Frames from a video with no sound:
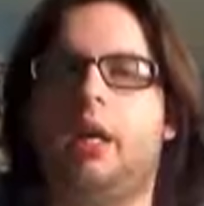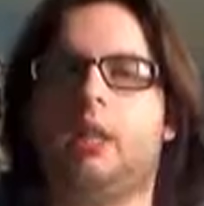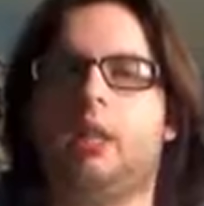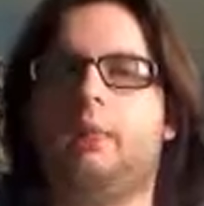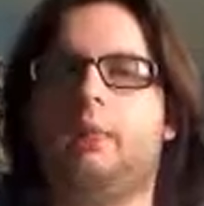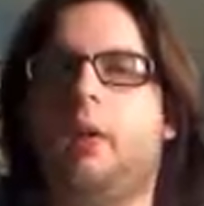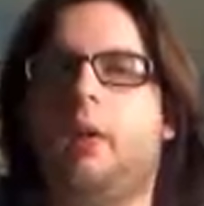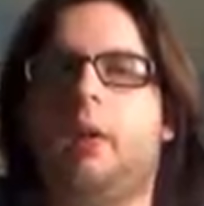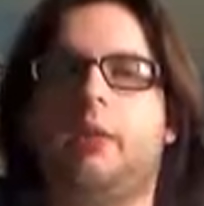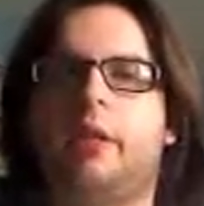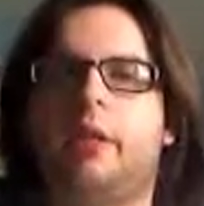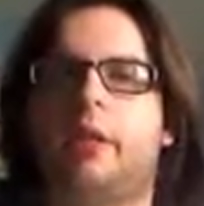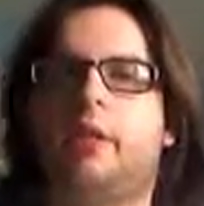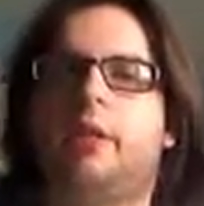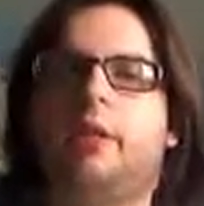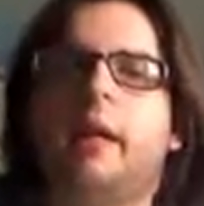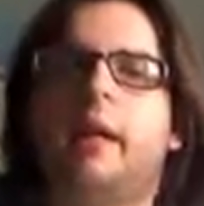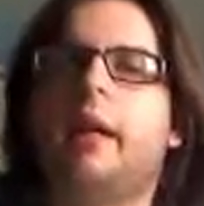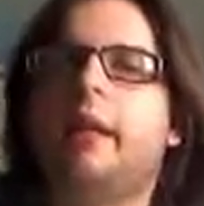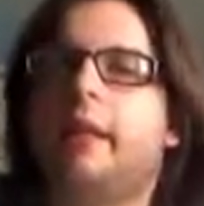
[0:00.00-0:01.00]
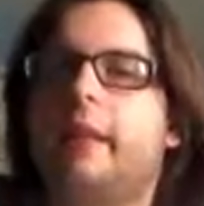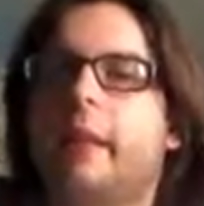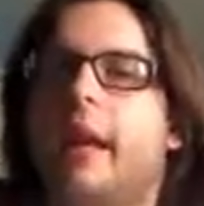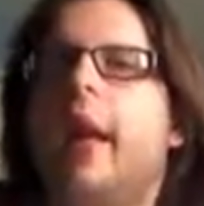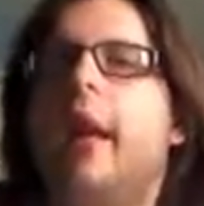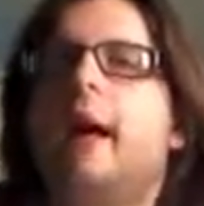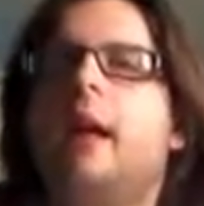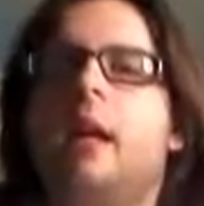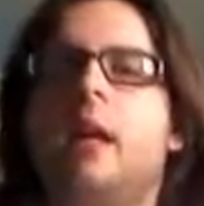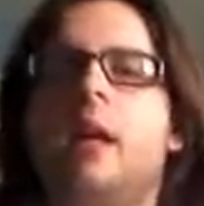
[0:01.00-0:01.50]
his father didn't like
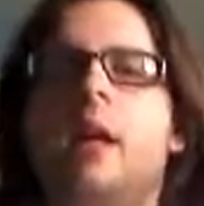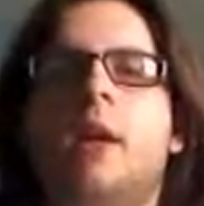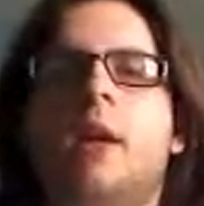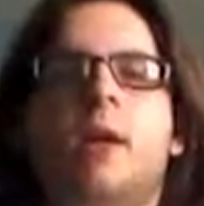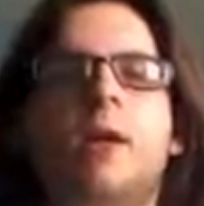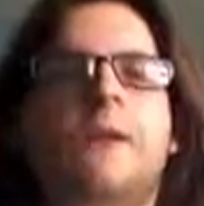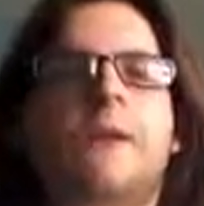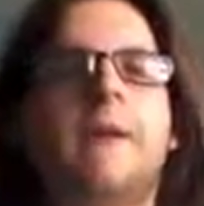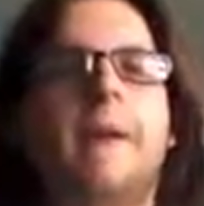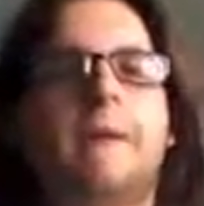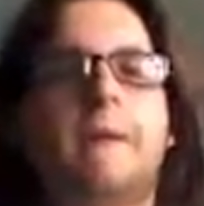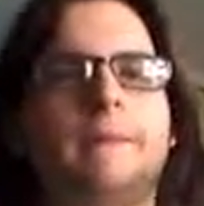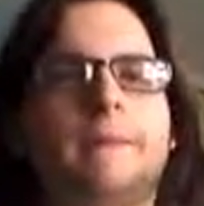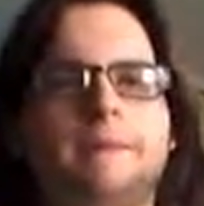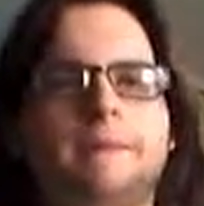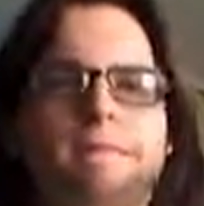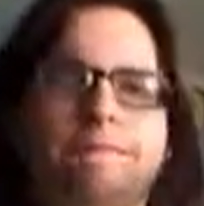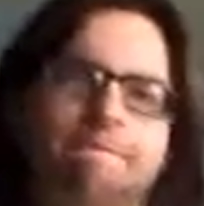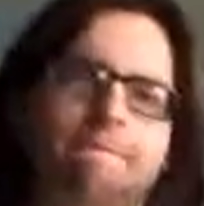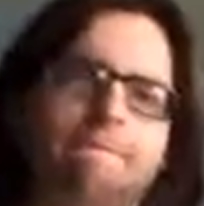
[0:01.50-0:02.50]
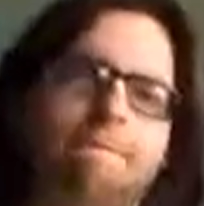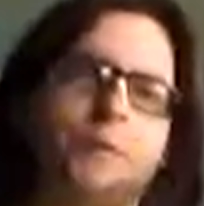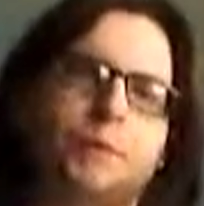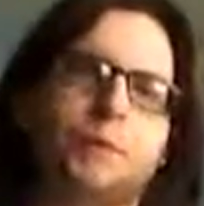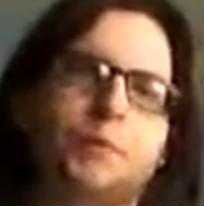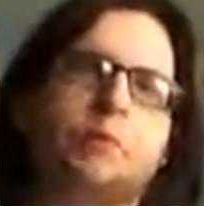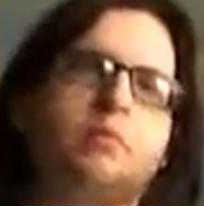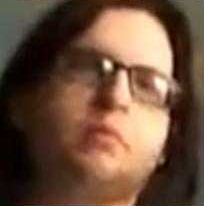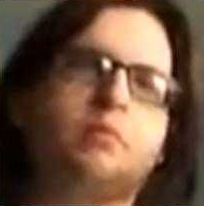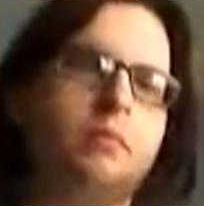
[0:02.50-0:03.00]
that. So,
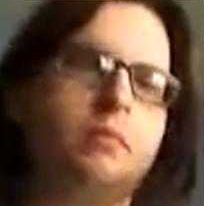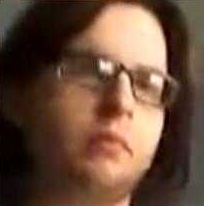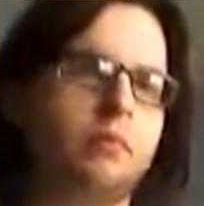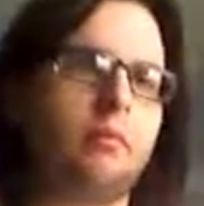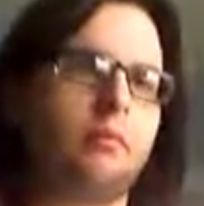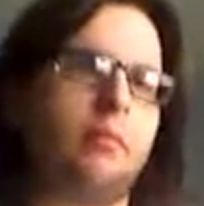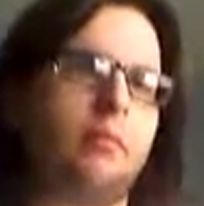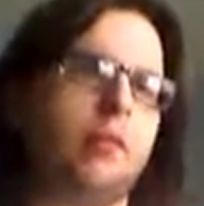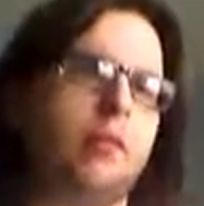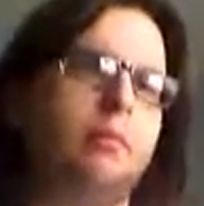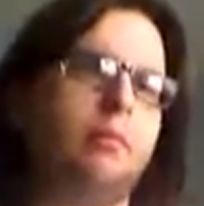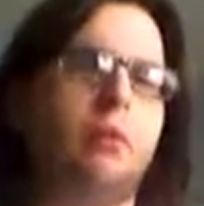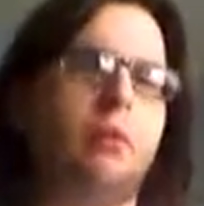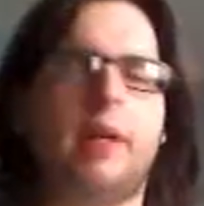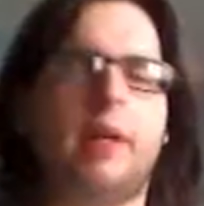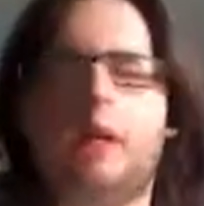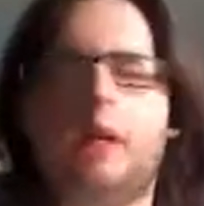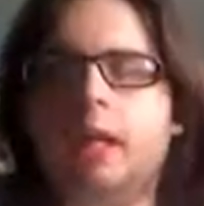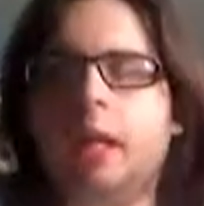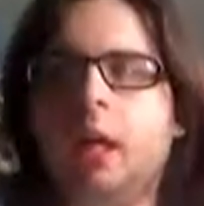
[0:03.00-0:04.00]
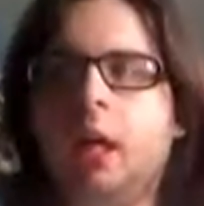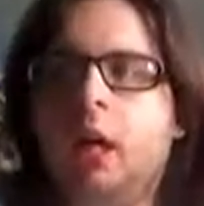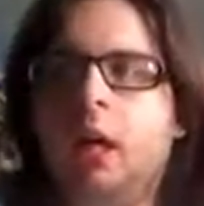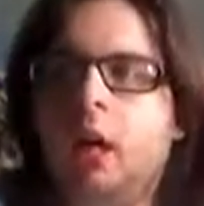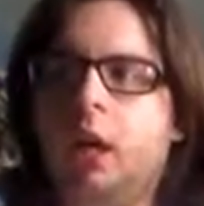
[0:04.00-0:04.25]
moving on.